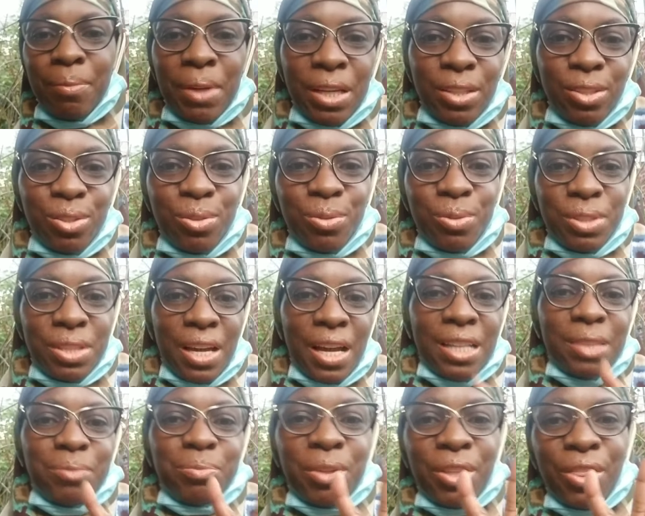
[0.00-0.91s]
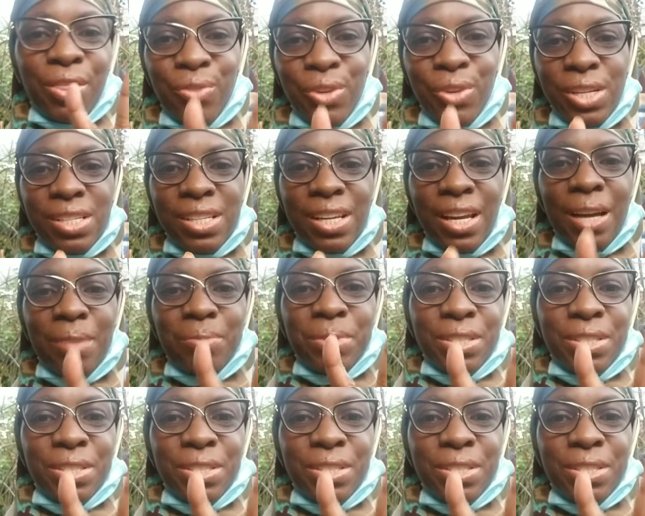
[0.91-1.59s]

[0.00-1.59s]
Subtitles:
not two times, but three times.